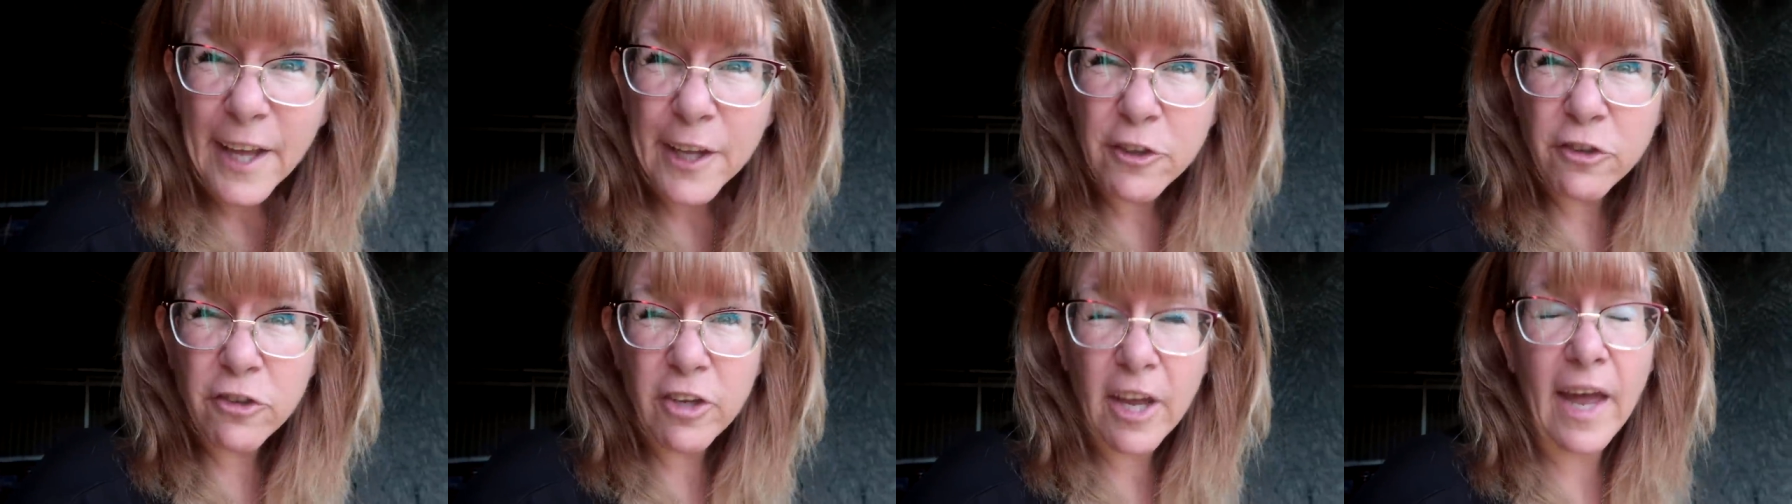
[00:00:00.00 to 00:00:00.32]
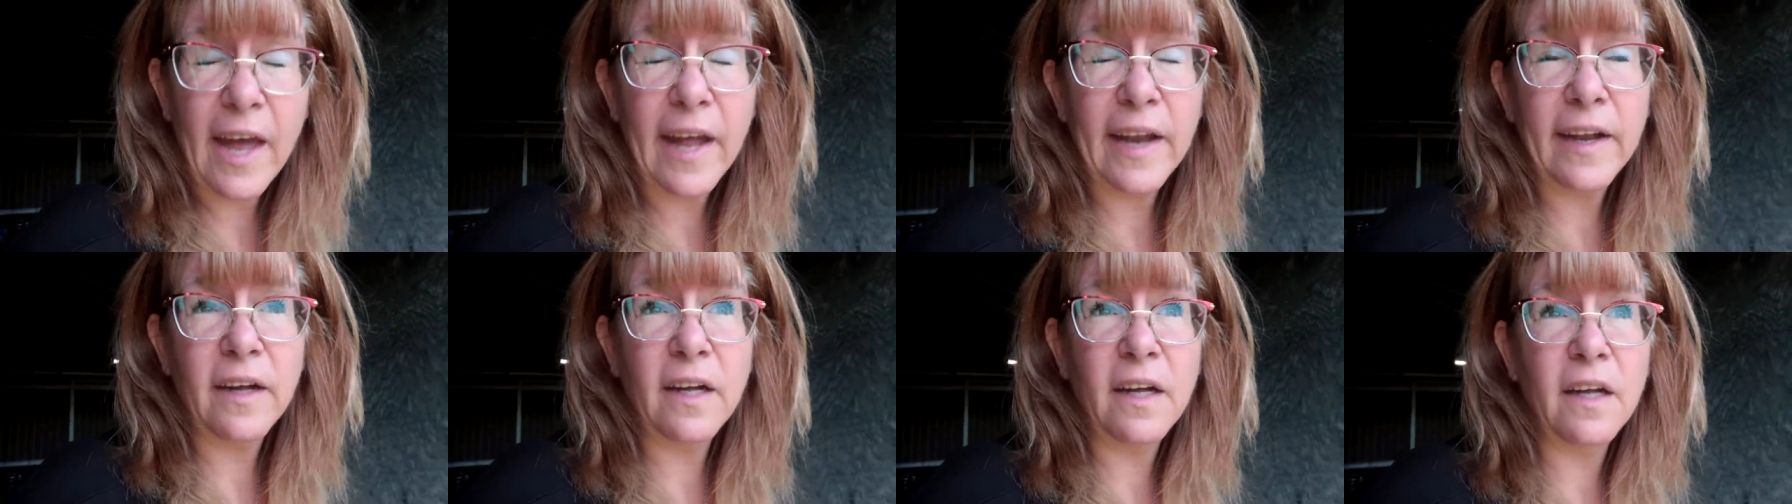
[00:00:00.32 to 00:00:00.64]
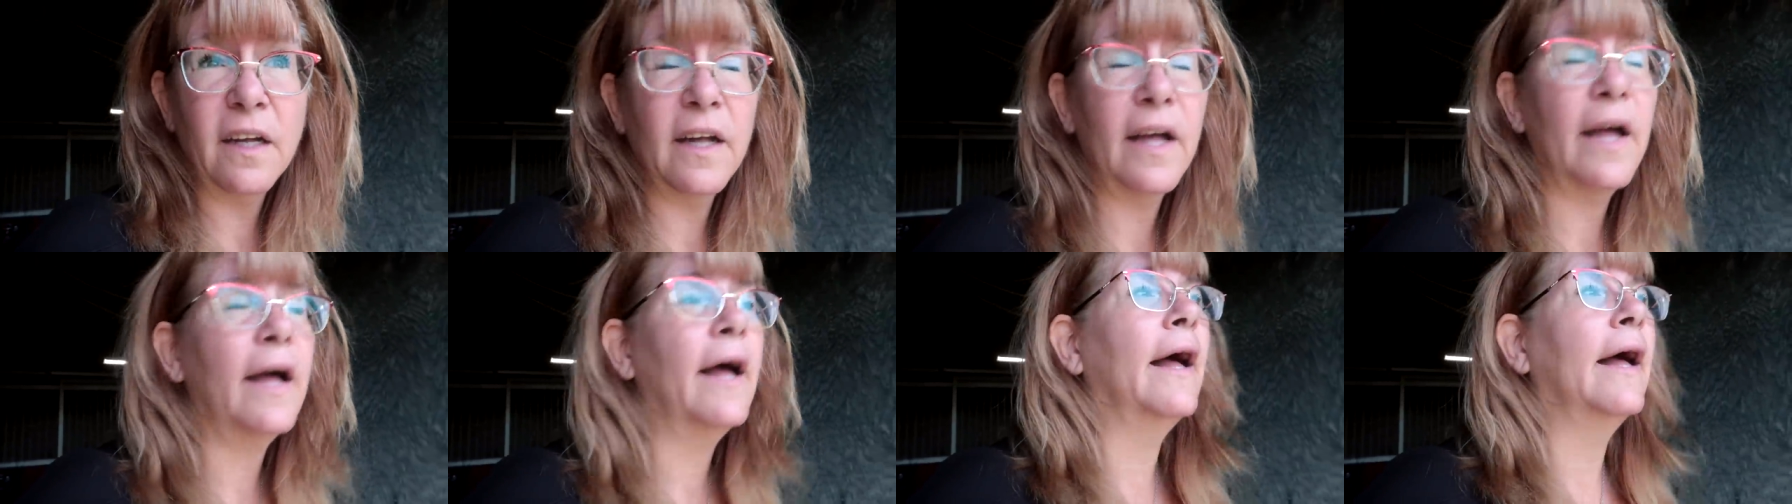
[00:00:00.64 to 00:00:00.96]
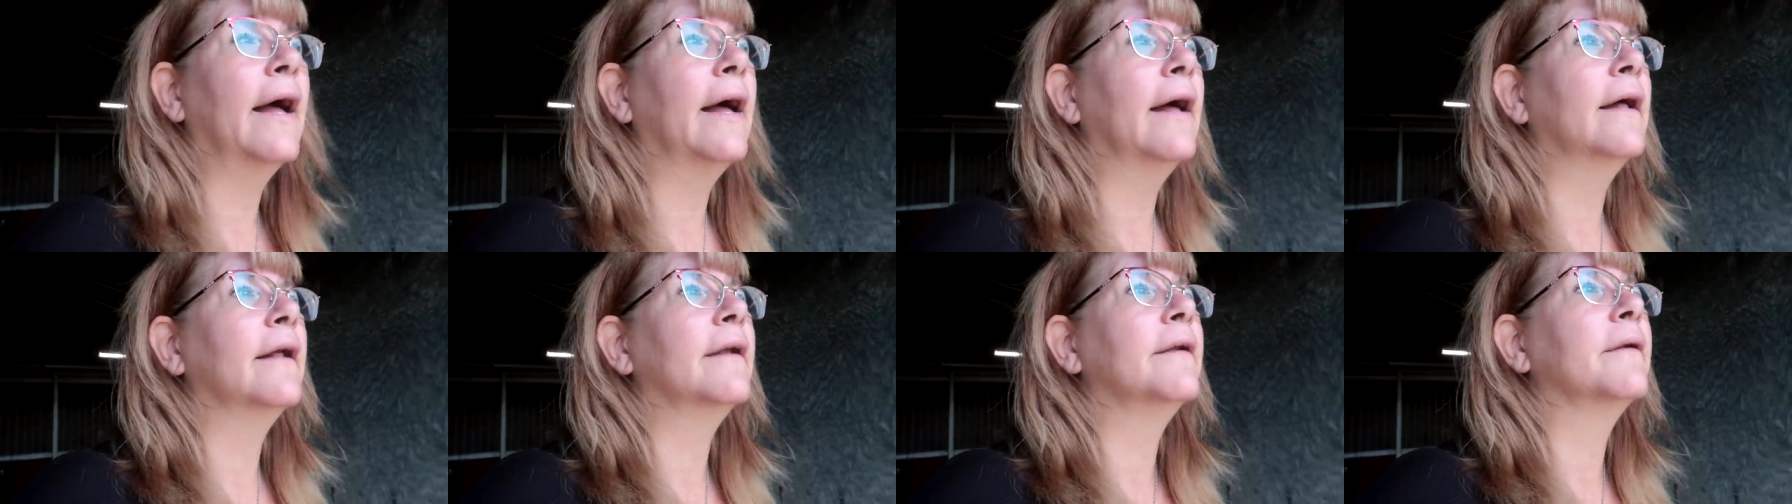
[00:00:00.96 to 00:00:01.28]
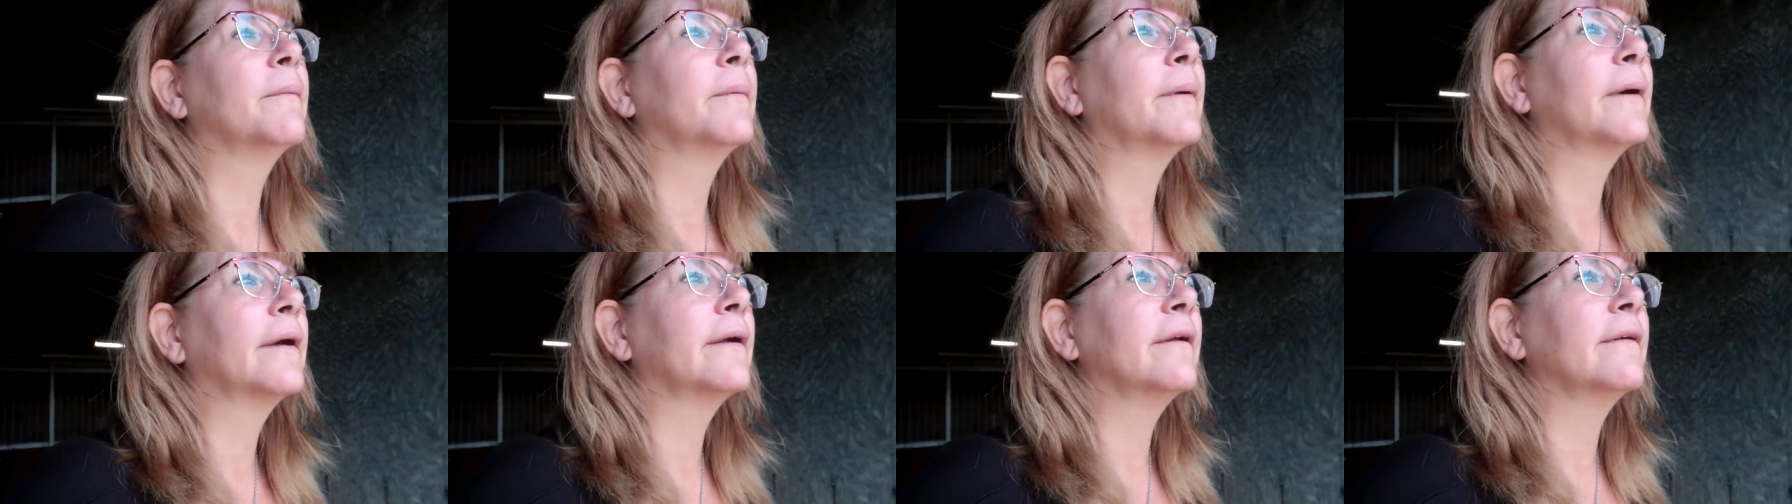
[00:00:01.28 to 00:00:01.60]
channel and
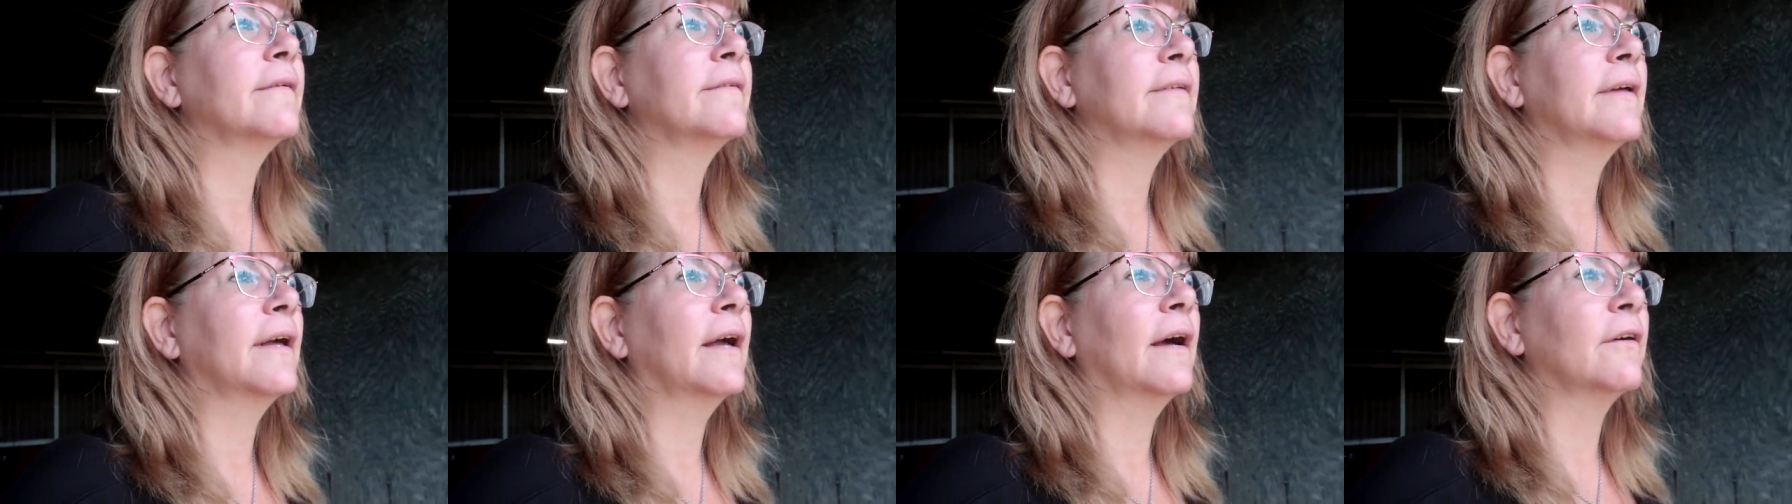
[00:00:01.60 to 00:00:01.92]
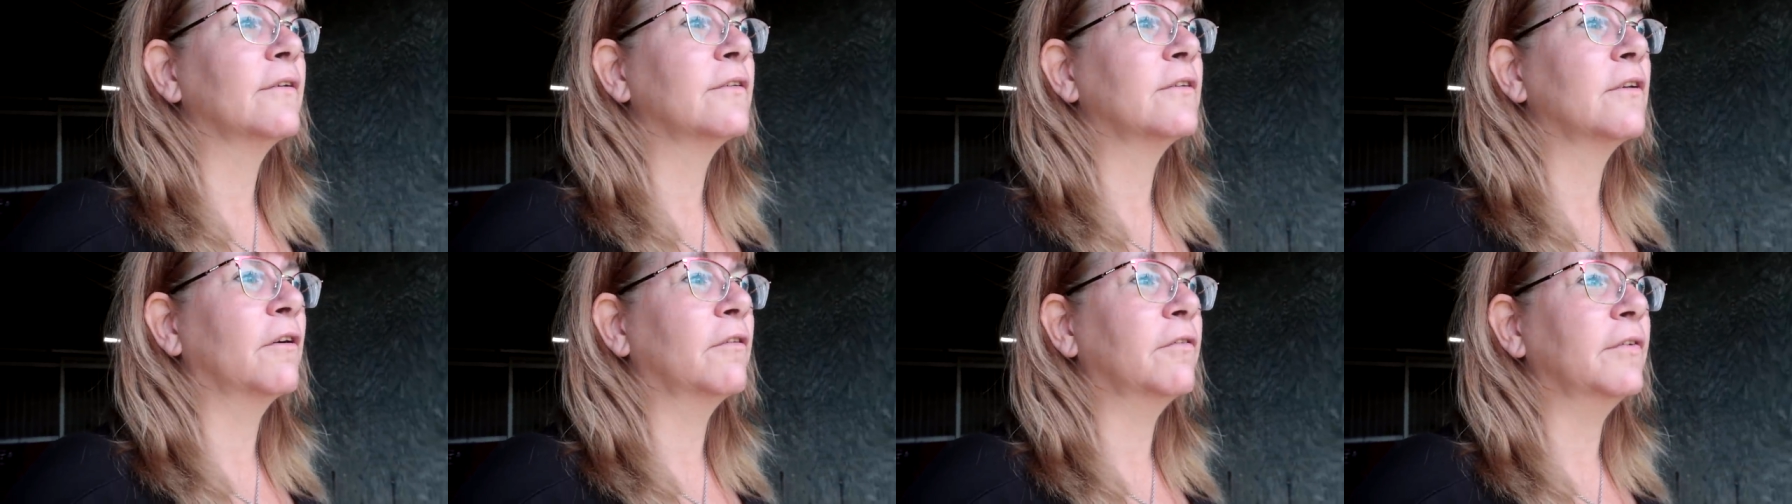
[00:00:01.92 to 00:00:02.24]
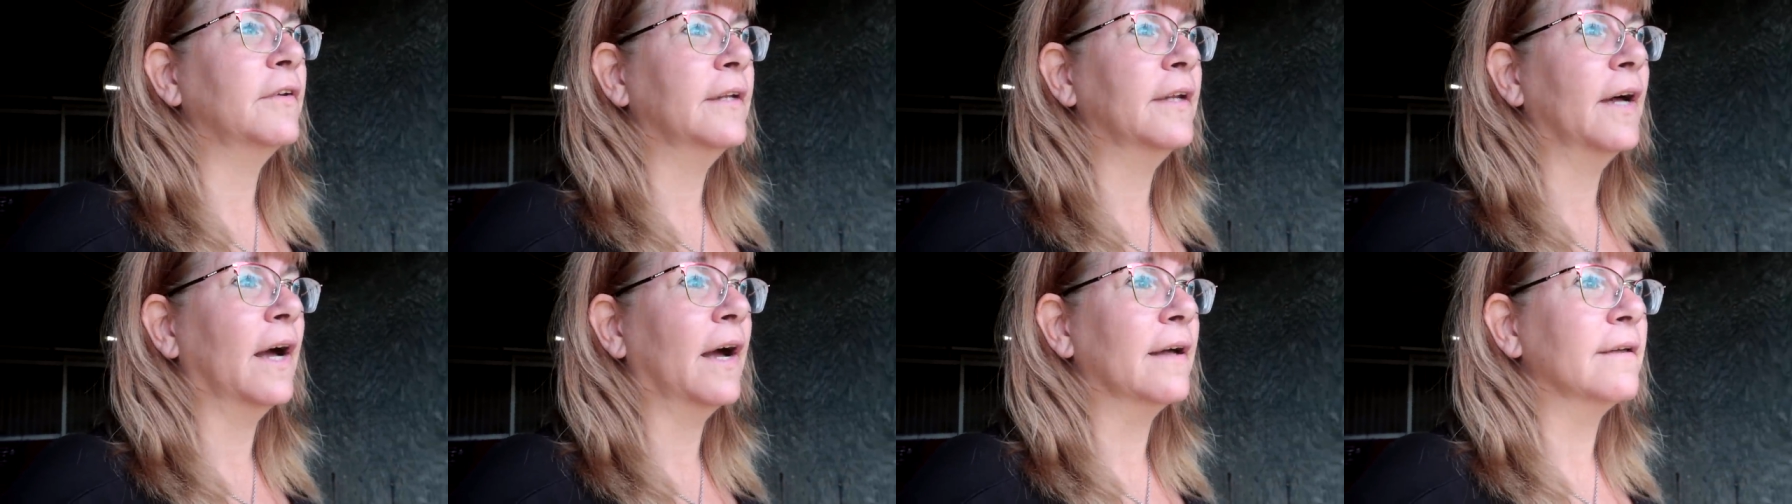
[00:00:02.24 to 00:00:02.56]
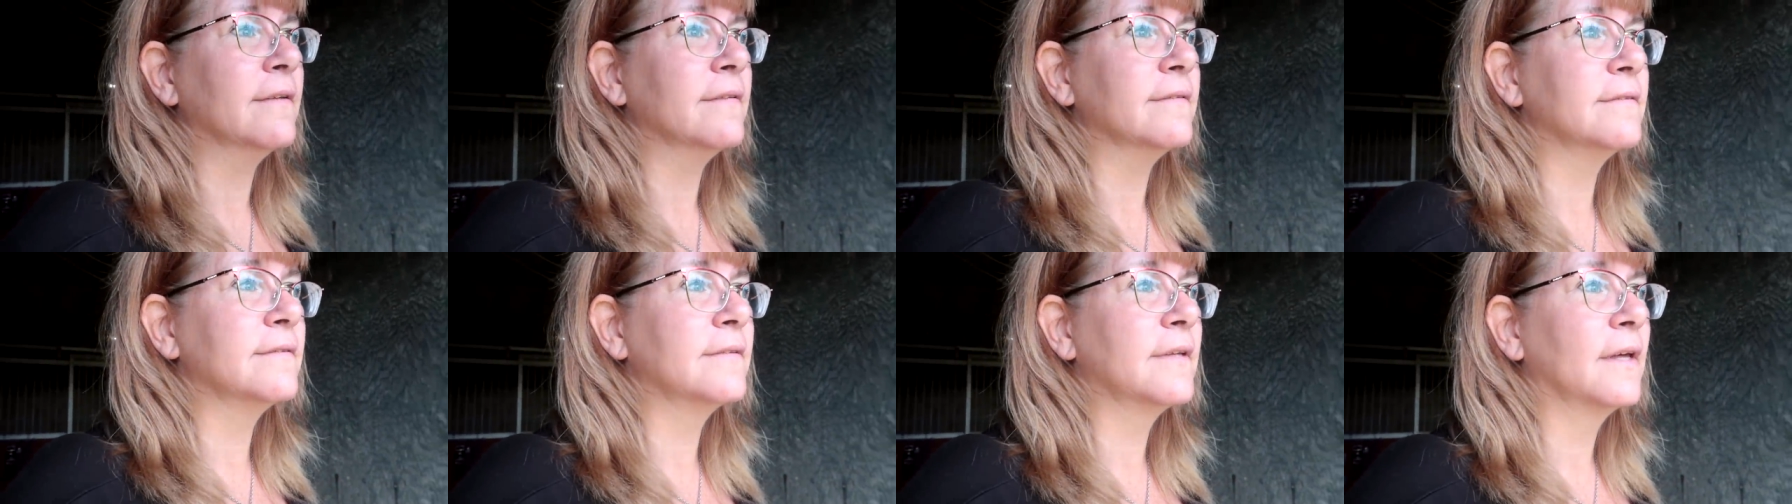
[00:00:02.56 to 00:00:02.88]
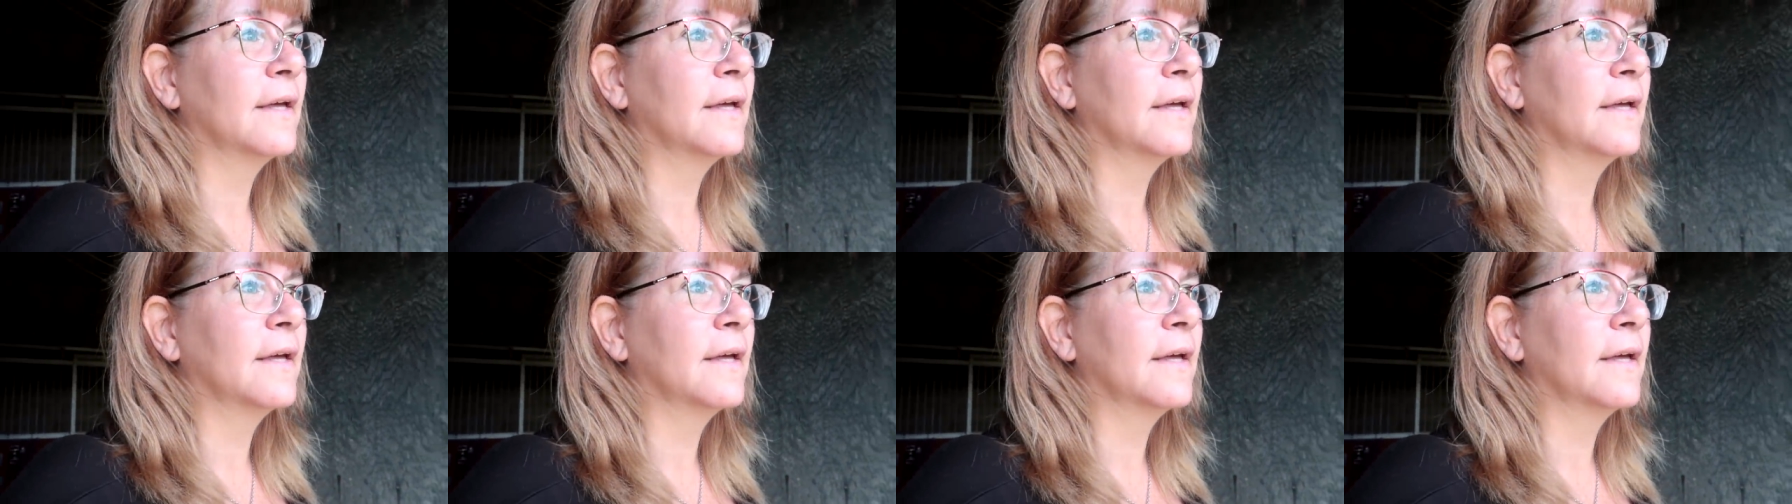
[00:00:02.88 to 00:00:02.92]
we're gonna see how Sophie does.